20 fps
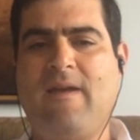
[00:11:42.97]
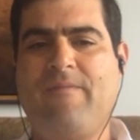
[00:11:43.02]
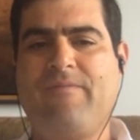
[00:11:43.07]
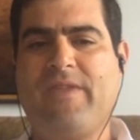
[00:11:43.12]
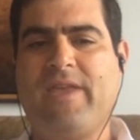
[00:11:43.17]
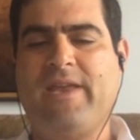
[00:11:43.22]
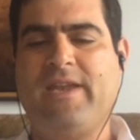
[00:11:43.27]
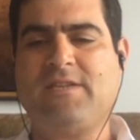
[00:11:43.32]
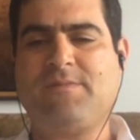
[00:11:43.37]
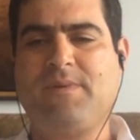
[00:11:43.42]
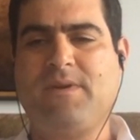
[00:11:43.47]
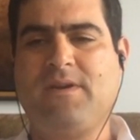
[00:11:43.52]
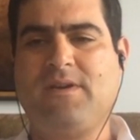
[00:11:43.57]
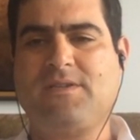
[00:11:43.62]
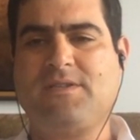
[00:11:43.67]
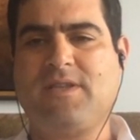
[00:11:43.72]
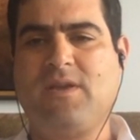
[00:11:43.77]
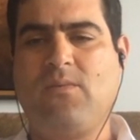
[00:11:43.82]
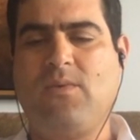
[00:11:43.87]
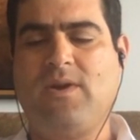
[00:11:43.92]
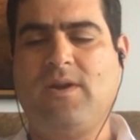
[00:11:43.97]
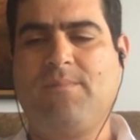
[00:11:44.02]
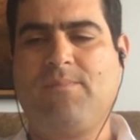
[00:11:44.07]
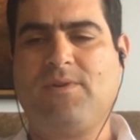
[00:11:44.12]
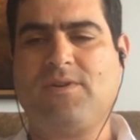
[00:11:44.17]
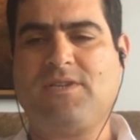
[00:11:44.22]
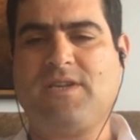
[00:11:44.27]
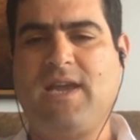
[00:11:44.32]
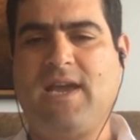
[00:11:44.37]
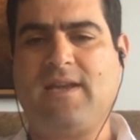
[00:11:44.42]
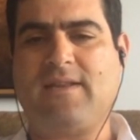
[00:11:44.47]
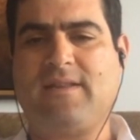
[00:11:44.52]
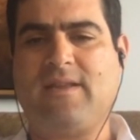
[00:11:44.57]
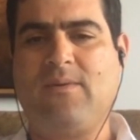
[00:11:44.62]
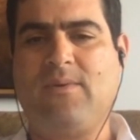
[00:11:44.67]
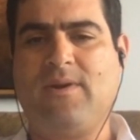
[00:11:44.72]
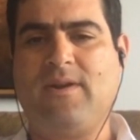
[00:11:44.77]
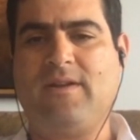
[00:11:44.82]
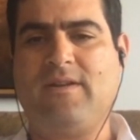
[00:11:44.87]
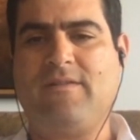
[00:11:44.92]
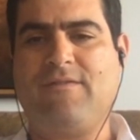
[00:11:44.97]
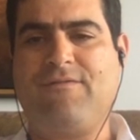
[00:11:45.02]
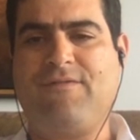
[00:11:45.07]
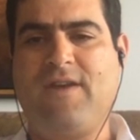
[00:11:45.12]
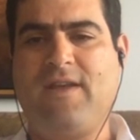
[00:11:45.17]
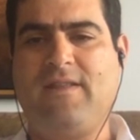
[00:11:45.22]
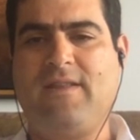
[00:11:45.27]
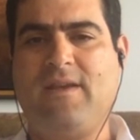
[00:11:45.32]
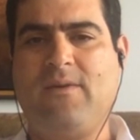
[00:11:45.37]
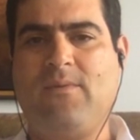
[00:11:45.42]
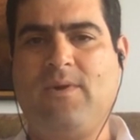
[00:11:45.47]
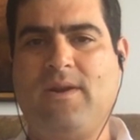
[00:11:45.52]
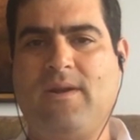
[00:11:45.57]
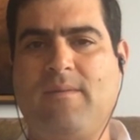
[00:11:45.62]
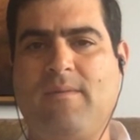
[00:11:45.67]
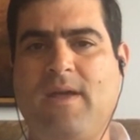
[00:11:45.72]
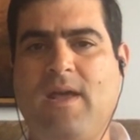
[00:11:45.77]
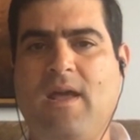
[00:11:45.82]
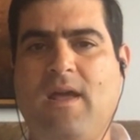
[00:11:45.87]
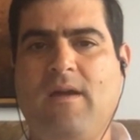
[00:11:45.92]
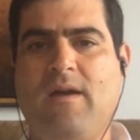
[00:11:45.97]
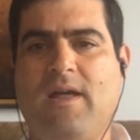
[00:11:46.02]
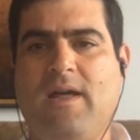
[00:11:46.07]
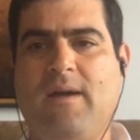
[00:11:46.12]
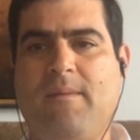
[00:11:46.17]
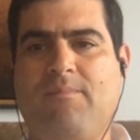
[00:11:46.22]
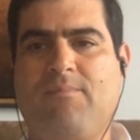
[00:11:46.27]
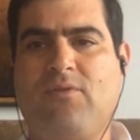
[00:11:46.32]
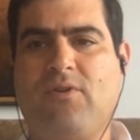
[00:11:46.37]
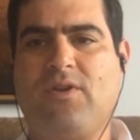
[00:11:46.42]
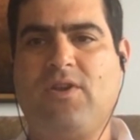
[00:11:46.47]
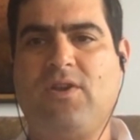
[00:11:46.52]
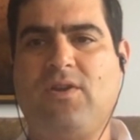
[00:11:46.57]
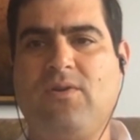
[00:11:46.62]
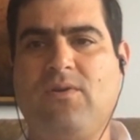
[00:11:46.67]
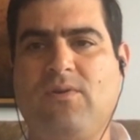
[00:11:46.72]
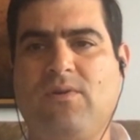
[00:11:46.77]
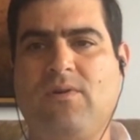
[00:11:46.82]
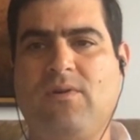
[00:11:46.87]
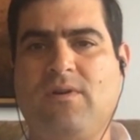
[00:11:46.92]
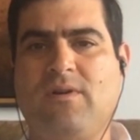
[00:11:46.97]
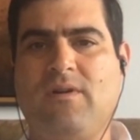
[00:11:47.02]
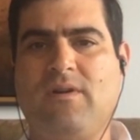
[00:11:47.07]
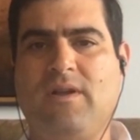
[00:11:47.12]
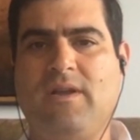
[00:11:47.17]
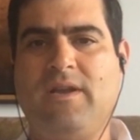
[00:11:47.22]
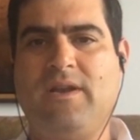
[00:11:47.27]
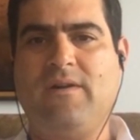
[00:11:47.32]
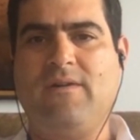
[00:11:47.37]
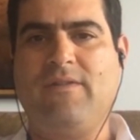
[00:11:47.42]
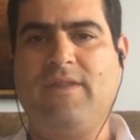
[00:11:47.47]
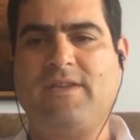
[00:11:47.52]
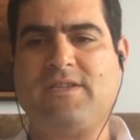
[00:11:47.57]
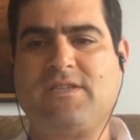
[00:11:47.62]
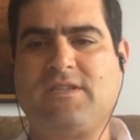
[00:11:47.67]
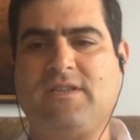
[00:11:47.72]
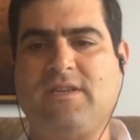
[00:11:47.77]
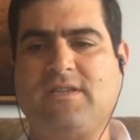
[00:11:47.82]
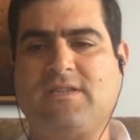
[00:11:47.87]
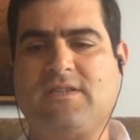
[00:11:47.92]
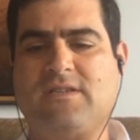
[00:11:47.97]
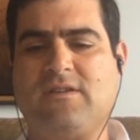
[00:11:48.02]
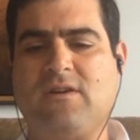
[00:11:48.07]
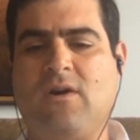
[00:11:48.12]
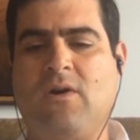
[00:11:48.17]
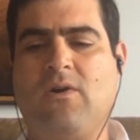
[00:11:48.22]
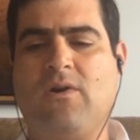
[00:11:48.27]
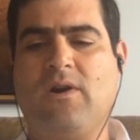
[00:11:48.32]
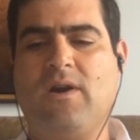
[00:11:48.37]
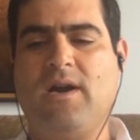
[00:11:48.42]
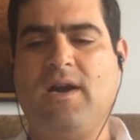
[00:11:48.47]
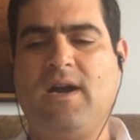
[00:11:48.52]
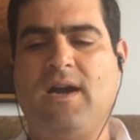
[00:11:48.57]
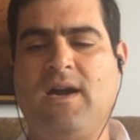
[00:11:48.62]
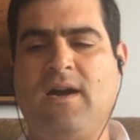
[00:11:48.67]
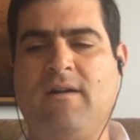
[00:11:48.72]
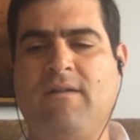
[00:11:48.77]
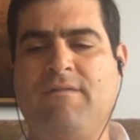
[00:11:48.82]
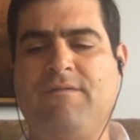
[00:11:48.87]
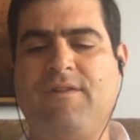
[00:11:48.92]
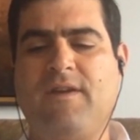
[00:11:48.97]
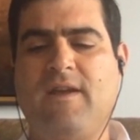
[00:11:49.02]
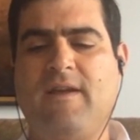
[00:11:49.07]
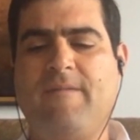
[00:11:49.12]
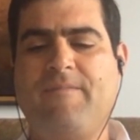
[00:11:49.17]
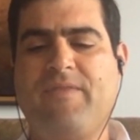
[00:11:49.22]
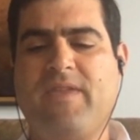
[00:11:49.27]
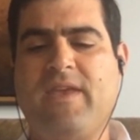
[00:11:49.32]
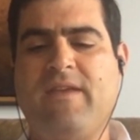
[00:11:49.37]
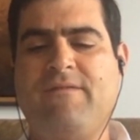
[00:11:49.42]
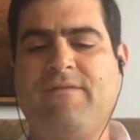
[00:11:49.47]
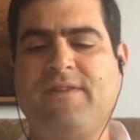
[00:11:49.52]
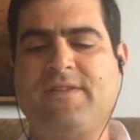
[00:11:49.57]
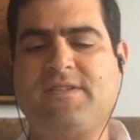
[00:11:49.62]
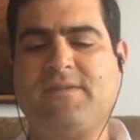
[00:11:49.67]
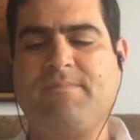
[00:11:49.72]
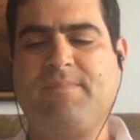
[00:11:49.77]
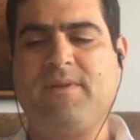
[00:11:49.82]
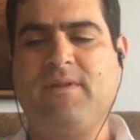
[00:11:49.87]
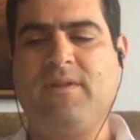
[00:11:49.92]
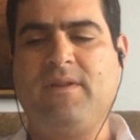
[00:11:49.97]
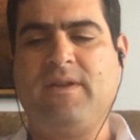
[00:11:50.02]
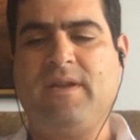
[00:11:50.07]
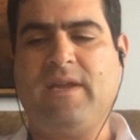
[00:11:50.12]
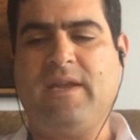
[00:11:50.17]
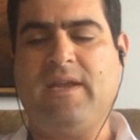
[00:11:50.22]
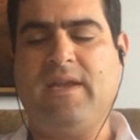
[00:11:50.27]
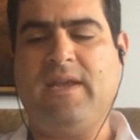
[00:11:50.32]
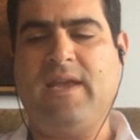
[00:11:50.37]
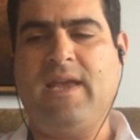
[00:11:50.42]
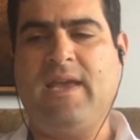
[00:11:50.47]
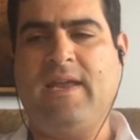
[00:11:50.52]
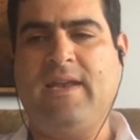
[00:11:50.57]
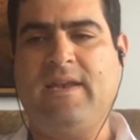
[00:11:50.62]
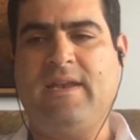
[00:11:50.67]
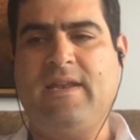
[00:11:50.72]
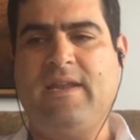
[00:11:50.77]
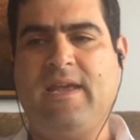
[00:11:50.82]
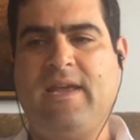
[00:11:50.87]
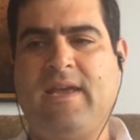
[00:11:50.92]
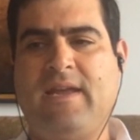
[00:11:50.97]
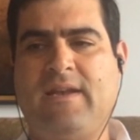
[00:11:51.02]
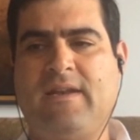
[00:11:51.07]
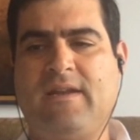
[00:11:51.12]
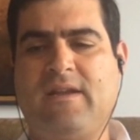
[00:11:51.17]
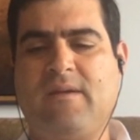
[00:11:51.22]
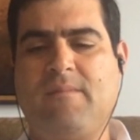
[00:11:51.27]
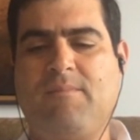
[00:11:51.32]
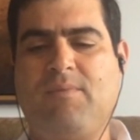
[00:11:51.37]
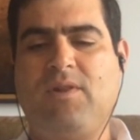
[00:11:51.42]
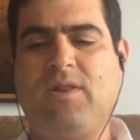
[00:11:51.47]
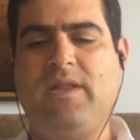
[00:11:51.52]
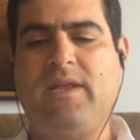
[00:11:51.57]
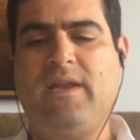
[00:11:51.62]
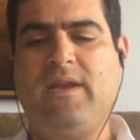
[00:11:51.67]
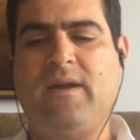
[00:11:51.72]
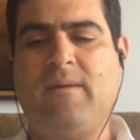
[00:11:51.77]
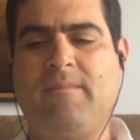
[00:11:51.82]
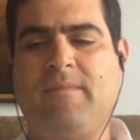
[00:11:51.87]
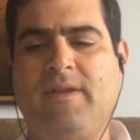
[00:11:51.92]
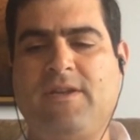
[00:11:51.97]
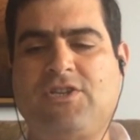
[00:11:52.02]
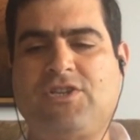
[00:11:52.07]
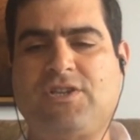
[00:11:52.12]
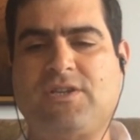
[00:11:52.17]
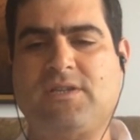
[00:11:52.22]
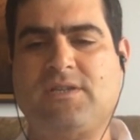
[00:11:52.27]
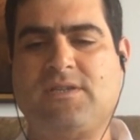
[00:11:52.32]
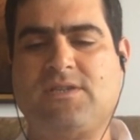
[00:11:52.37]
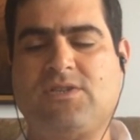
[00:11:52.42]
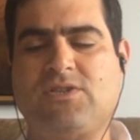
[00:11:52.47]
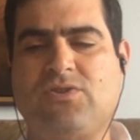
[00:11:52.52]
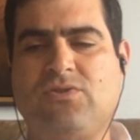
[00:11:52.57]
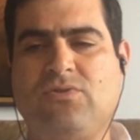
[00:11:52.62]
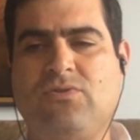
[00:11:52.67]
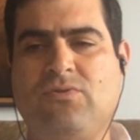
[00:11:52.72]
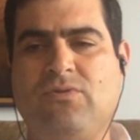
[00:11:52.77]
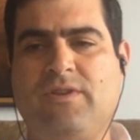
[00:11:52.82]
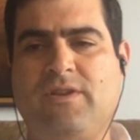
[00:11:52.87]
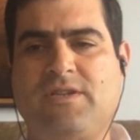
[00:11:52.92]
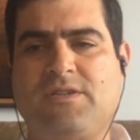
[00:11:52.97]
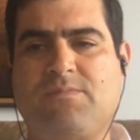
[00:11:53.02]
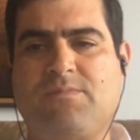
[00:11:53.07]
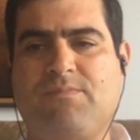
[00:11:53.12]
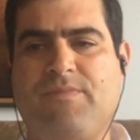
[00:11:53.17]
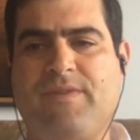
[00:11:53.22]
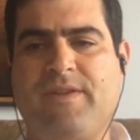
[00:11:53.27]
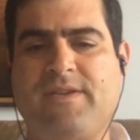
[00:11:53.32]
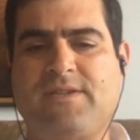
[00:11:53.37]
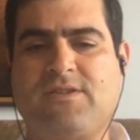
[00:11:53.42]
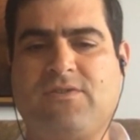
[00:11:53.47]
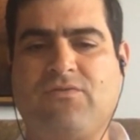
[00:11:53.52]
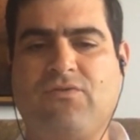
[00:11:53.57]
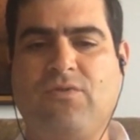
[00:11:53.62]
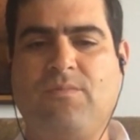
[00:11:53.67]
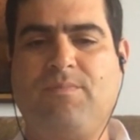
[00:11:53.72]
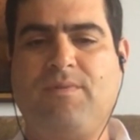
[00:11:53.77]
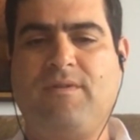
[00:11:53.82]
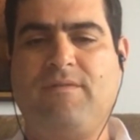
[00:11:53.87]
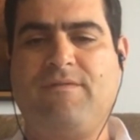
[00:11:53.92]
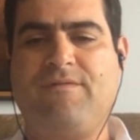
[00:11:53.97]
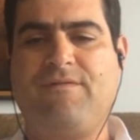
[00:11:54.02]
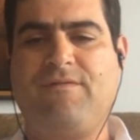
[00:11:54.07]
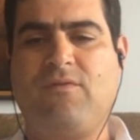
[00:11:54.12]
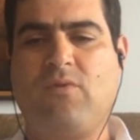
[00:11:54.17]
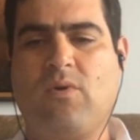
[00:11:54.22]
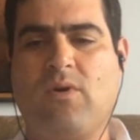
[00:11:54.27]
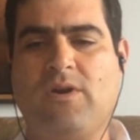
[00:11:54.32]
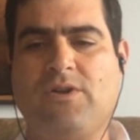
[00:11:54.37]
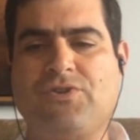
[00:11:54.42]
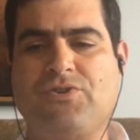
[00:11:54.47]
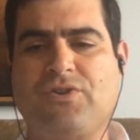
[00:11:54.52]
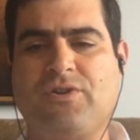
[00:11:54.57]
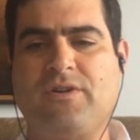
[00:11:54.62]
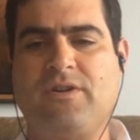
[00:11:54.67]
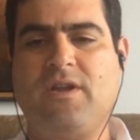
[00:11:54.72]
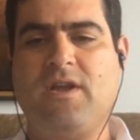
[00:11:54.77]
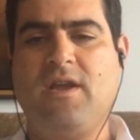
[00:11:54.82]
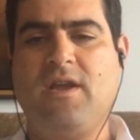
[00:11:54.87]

And it's because they want to protect, they want to defend, they want to procure, this aura of invincibility and complete omniscience to this group of 400